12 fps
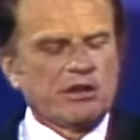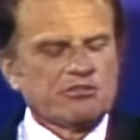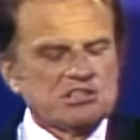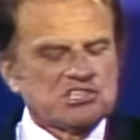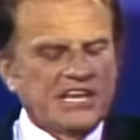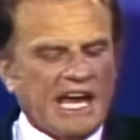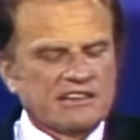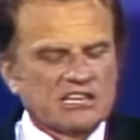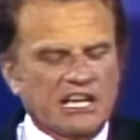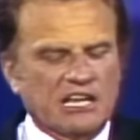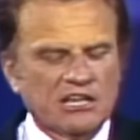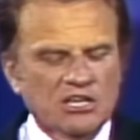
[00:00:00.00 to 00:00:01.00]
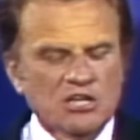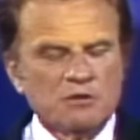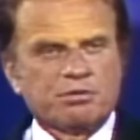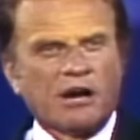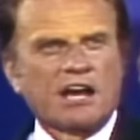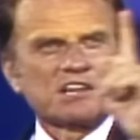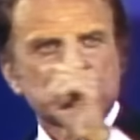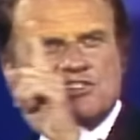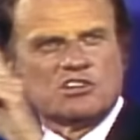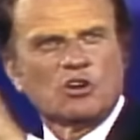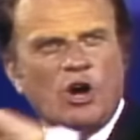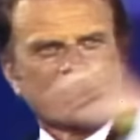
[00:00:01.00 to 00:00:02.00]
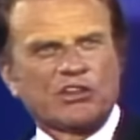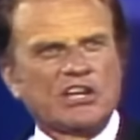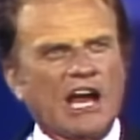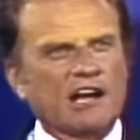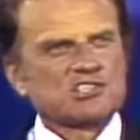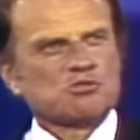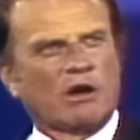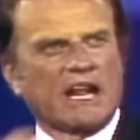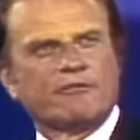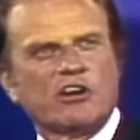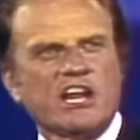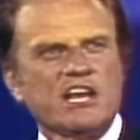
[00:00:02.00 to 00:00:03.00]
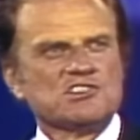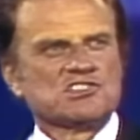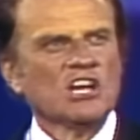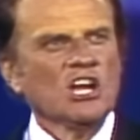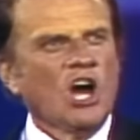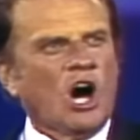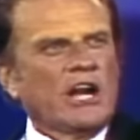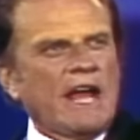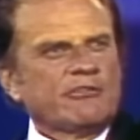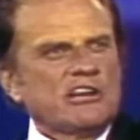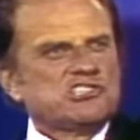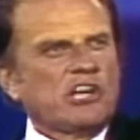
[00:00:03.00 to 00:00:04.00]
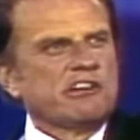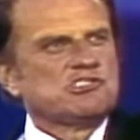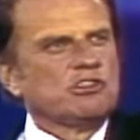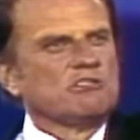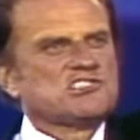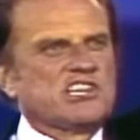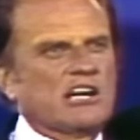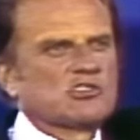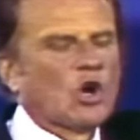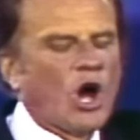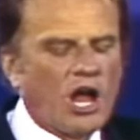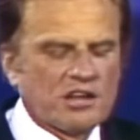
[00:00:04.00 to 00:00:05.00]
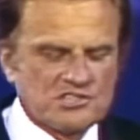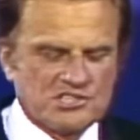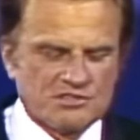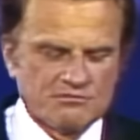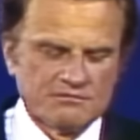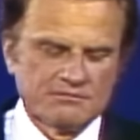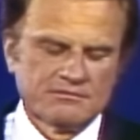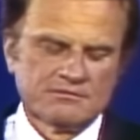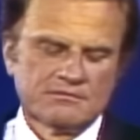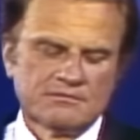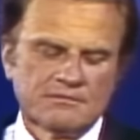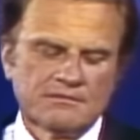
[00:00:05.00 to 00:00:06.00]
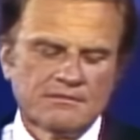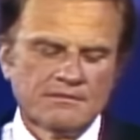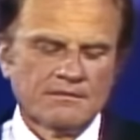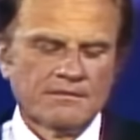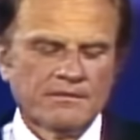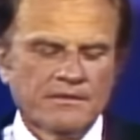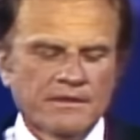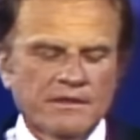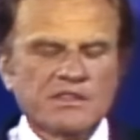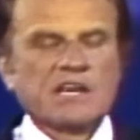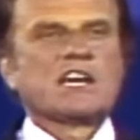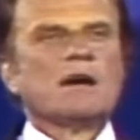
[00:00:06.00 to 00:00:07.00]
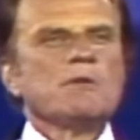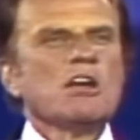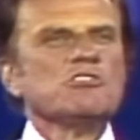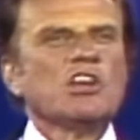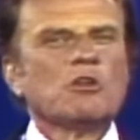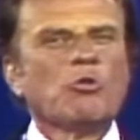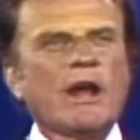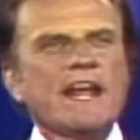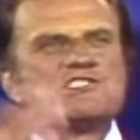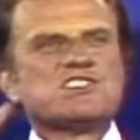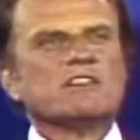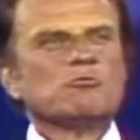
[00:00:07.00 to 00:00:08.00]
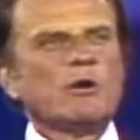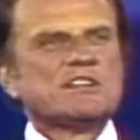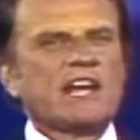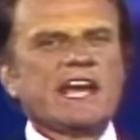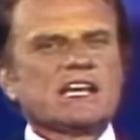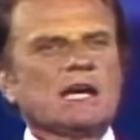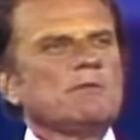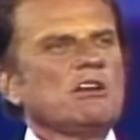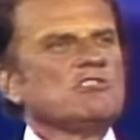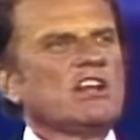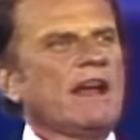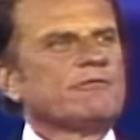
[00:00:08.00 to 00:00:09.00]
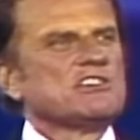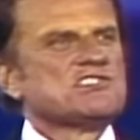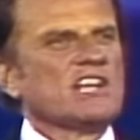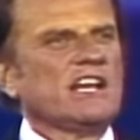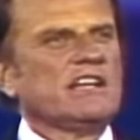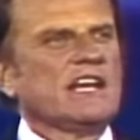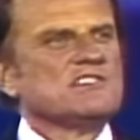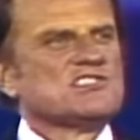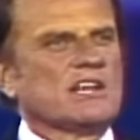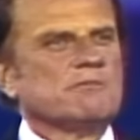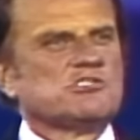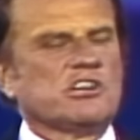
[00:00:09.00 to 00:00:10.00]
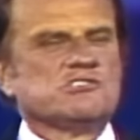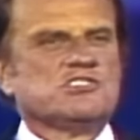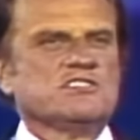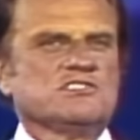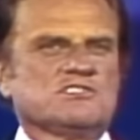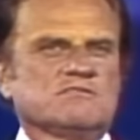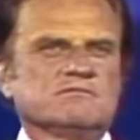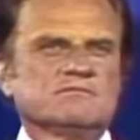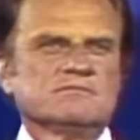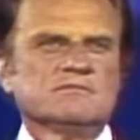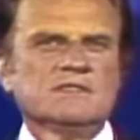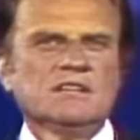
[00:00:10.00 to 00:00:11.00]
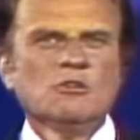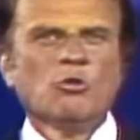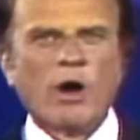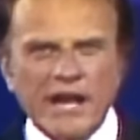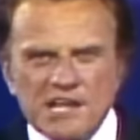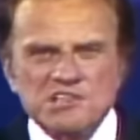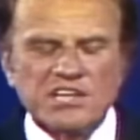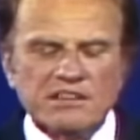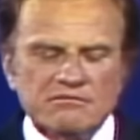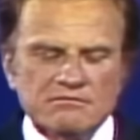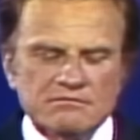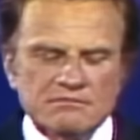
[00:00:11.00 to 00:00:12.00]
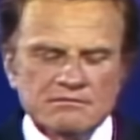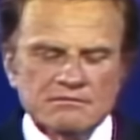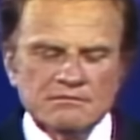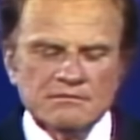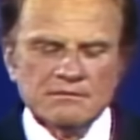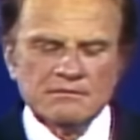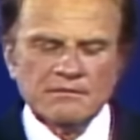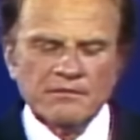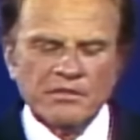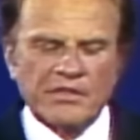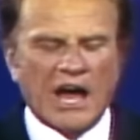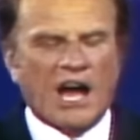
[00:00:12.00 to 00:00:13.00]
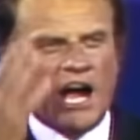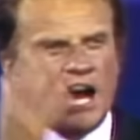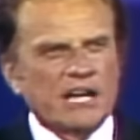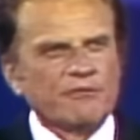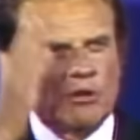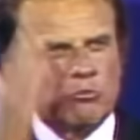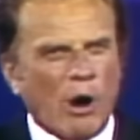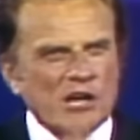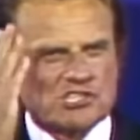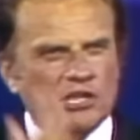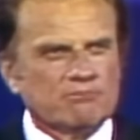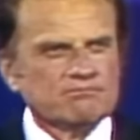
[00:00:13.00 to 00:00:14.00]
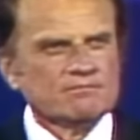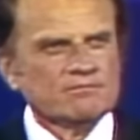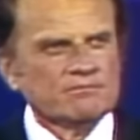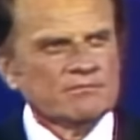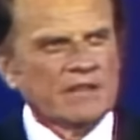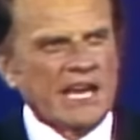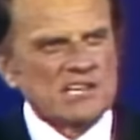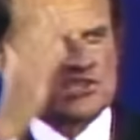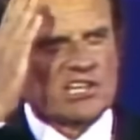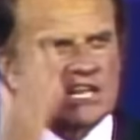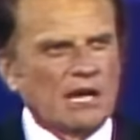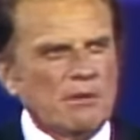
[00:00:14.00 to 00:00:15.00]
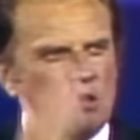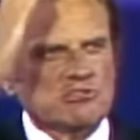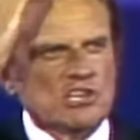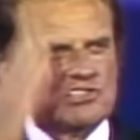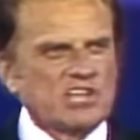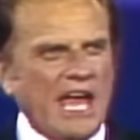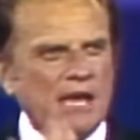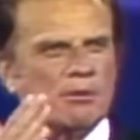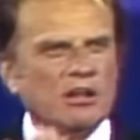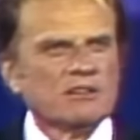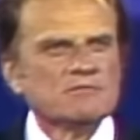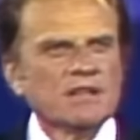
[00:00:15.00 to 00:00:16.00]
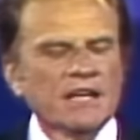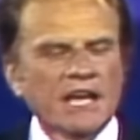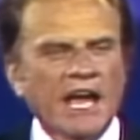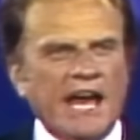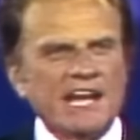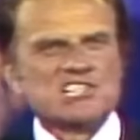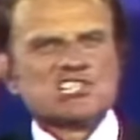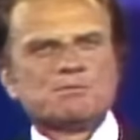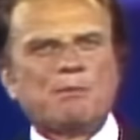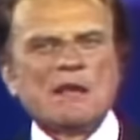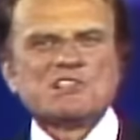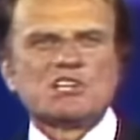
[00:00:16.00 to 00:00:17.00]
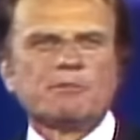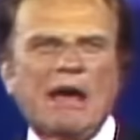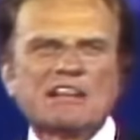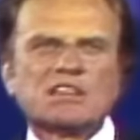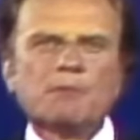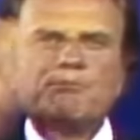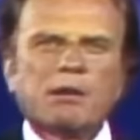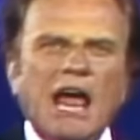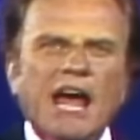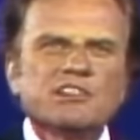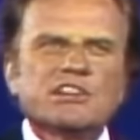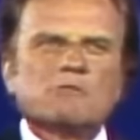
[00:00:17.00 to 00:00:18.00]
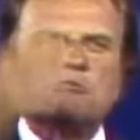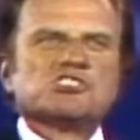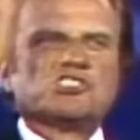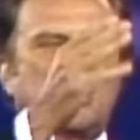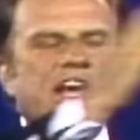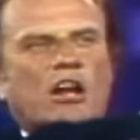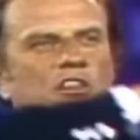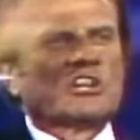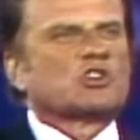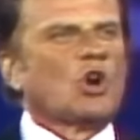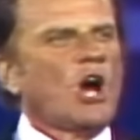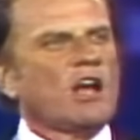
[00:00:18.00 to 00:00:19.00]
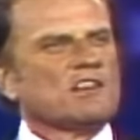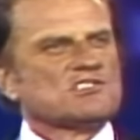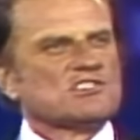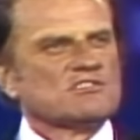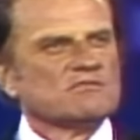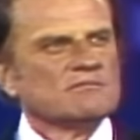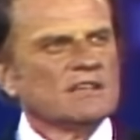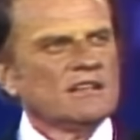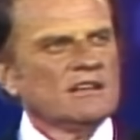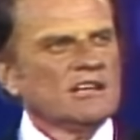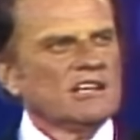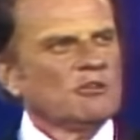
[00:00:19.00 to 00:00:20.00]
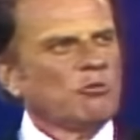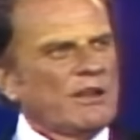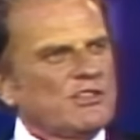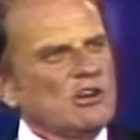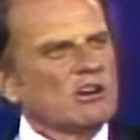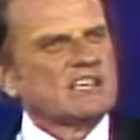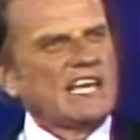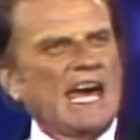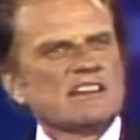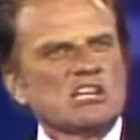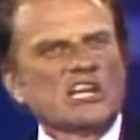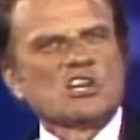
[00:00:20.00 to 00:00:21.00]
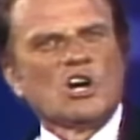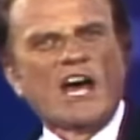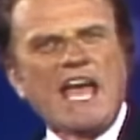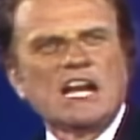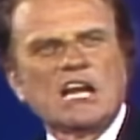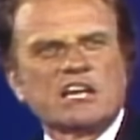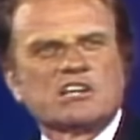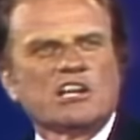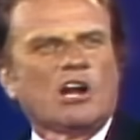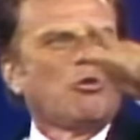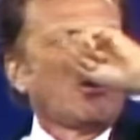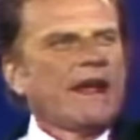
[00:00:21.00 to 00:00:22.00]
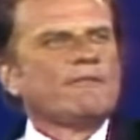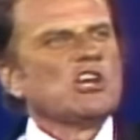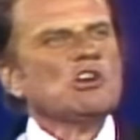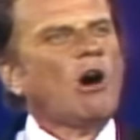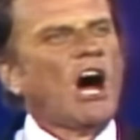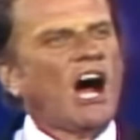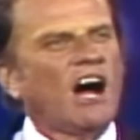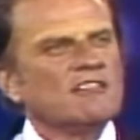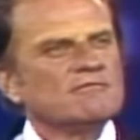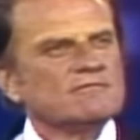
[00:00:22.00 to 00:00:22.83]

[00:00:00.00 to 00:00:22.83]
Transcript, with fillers: whether it's Catholic, Protestant, Orthodox, whatever it is. On every church you'll see a cross. The communion, what is it? We take communion every Sunday in some churches. What it? The heart of the worship is the communion table, and it speaks about the blood that was shed on the cross, whether you're Catholic or Anglican or whatever you are.